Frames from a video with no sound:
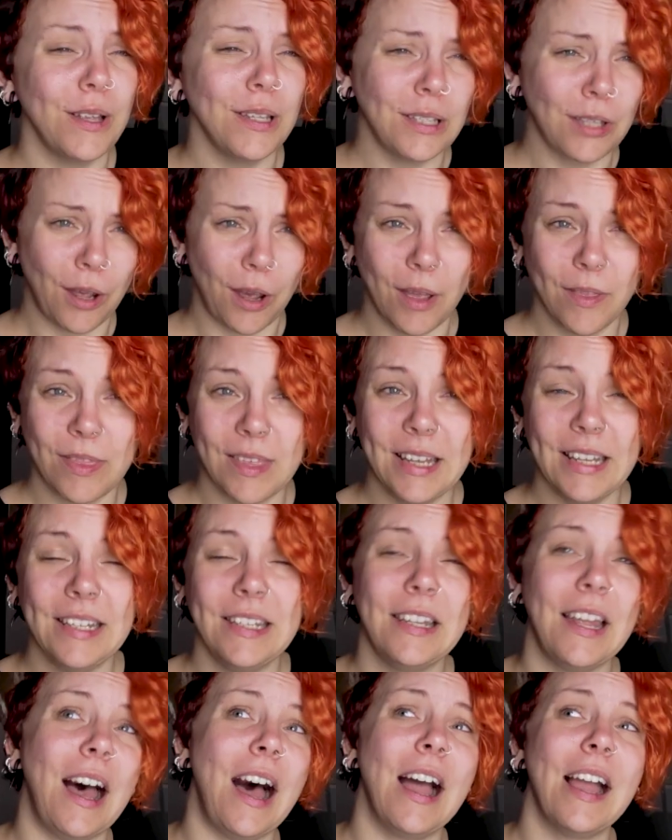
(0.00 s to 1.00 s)
I first heard
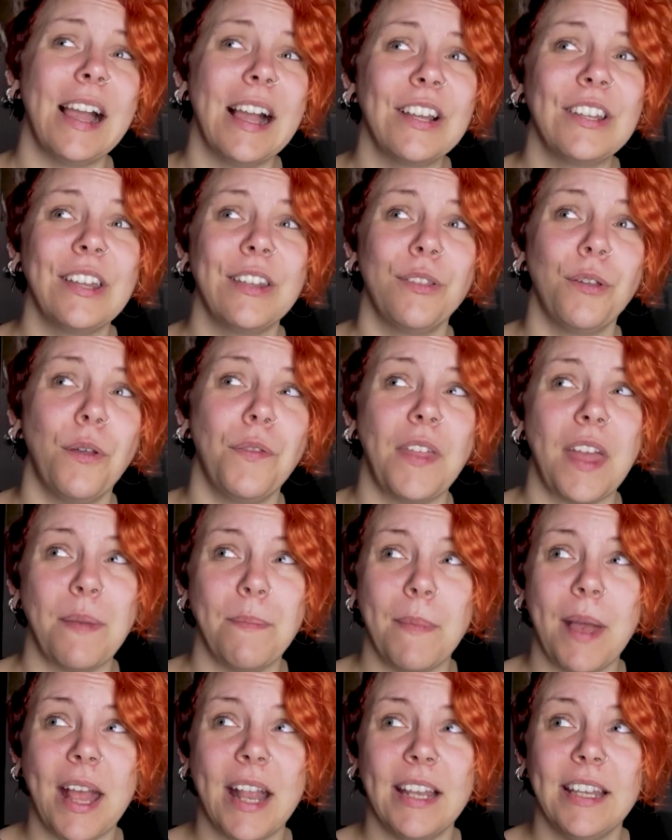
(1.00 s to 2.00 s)
this, I actually thought
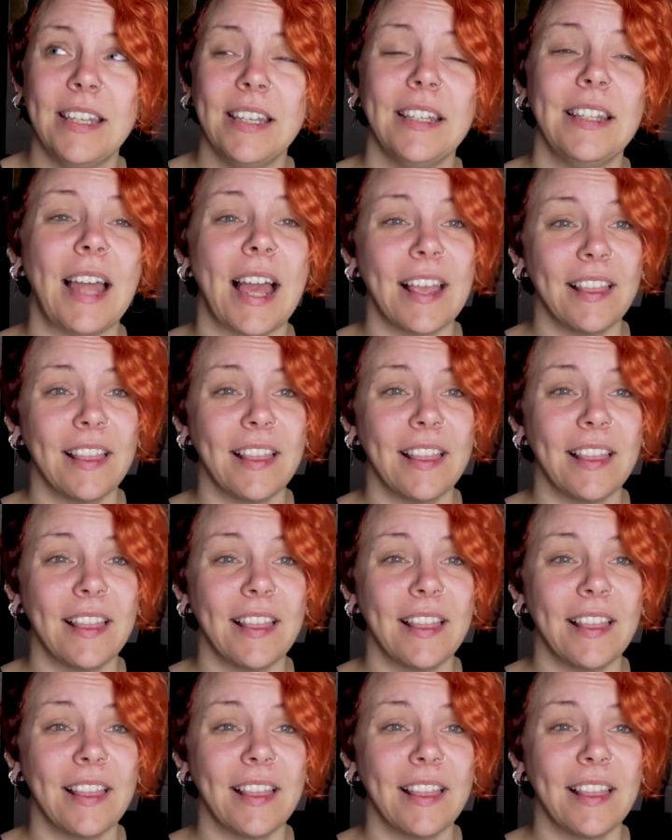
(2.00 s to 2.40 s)
they meant